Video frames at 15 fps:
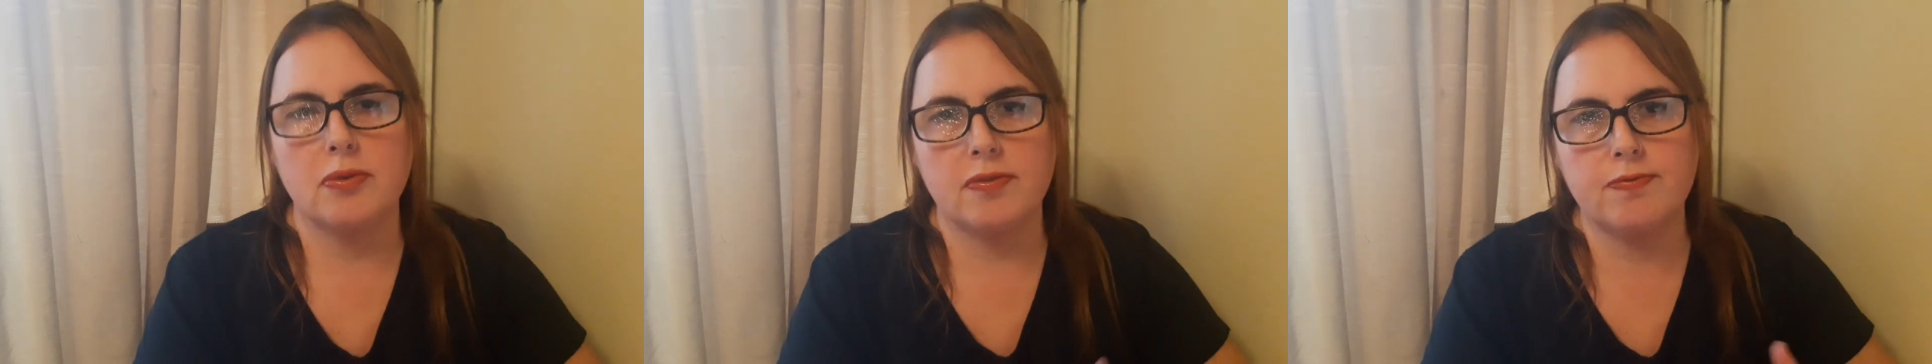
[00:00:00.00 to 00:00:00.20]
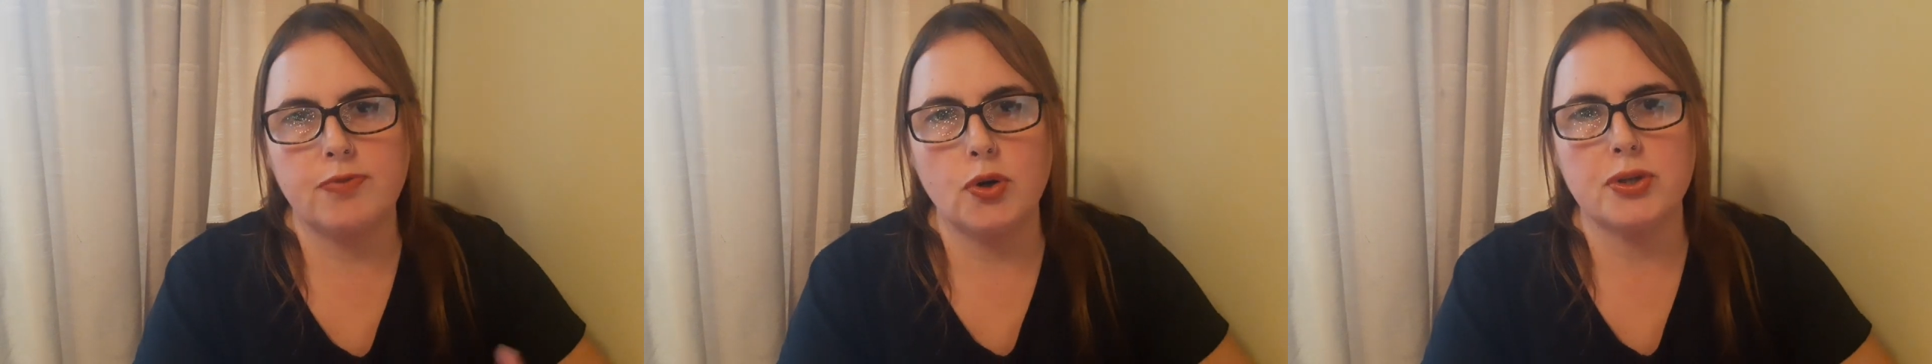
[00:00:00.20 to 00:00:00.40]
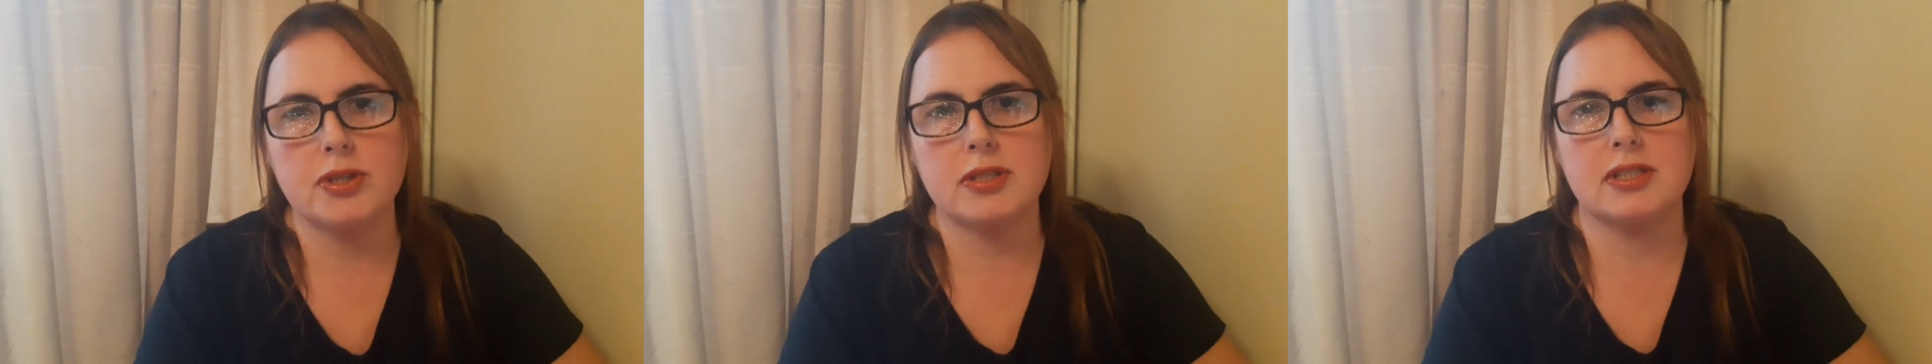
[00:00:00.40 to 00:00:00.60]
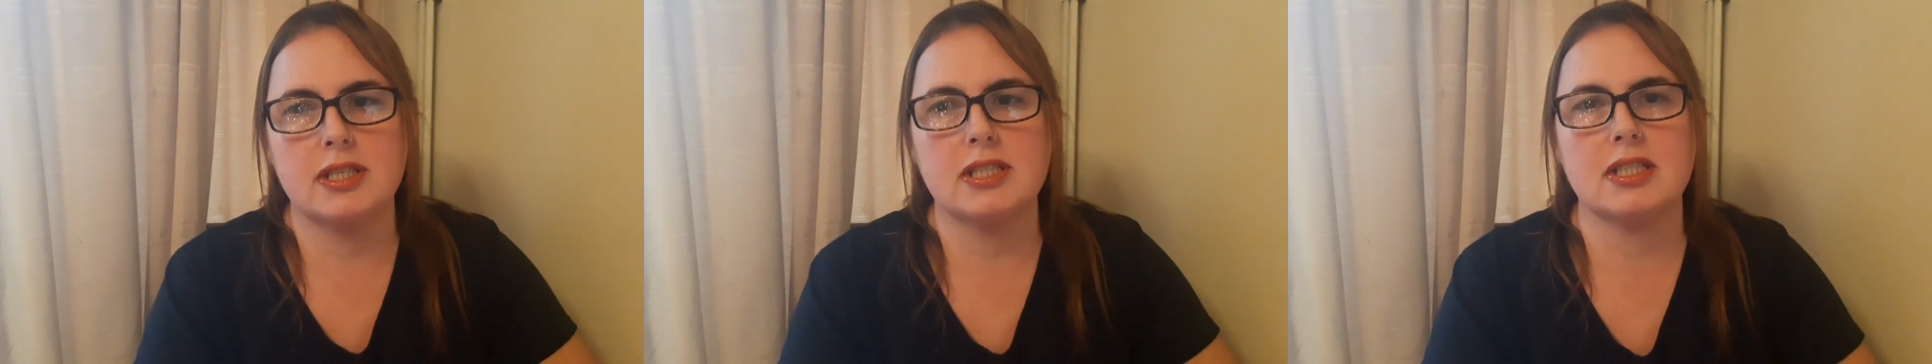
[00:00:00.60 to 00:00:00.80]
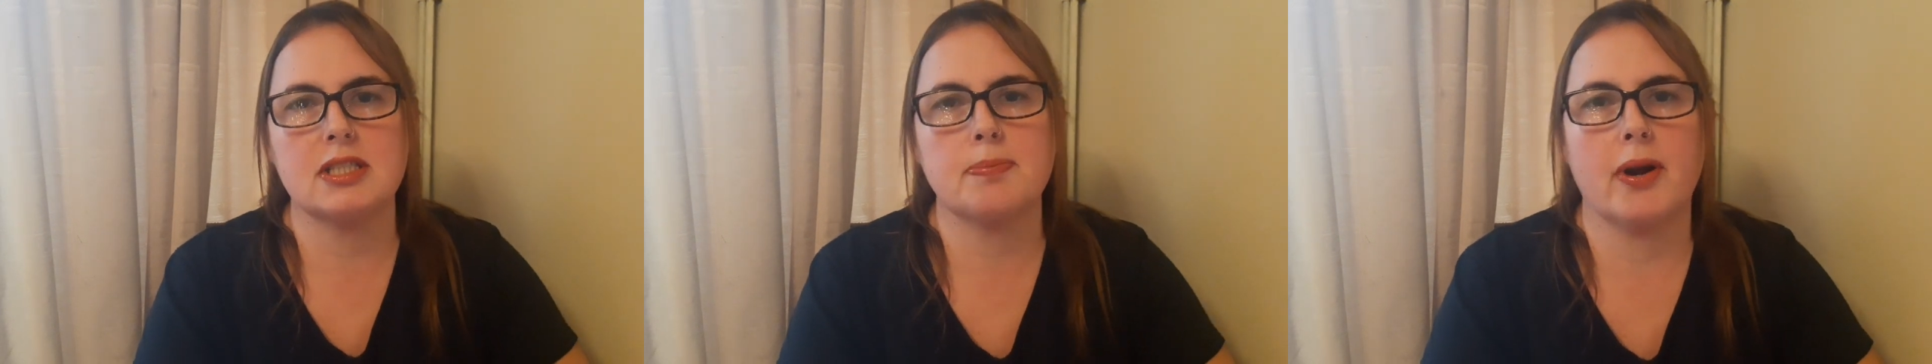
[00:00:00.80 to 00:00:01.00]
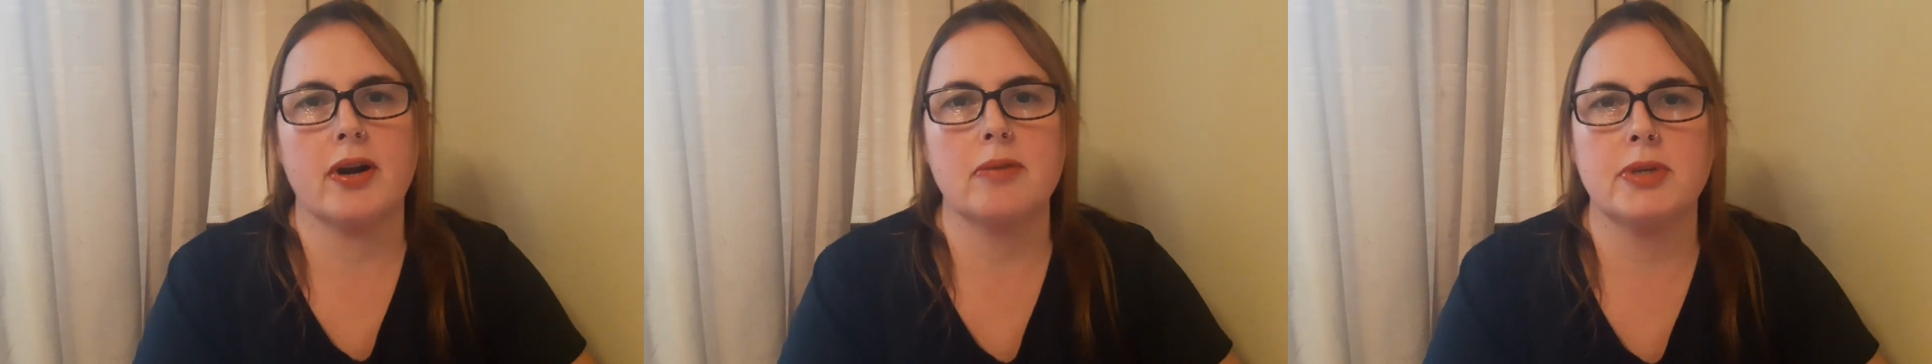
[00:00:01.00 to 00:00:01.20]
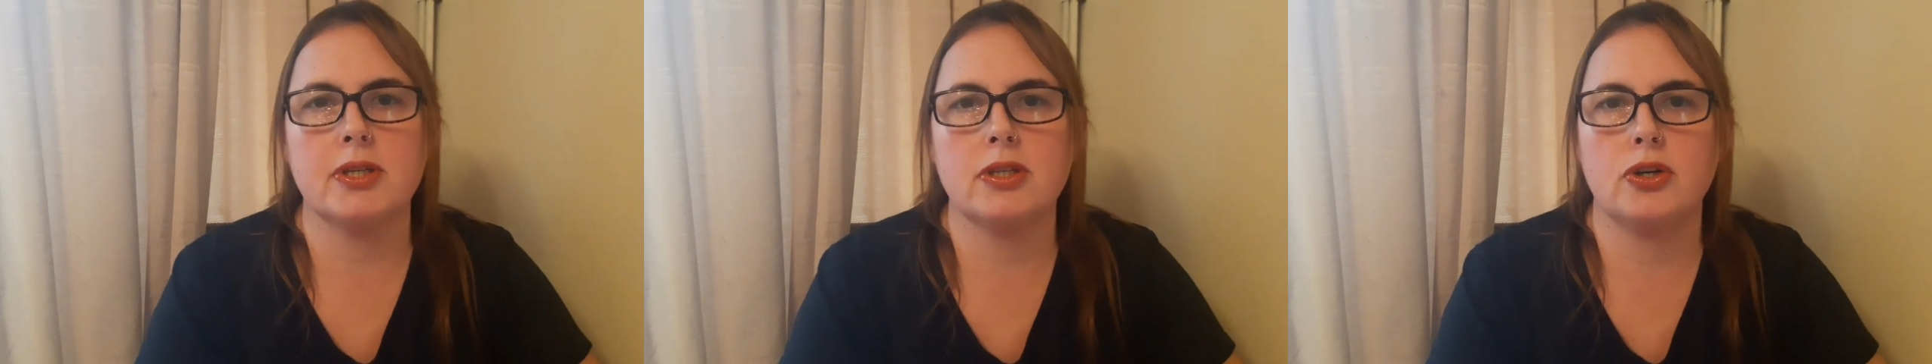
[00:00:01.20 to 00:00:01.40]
force this experiment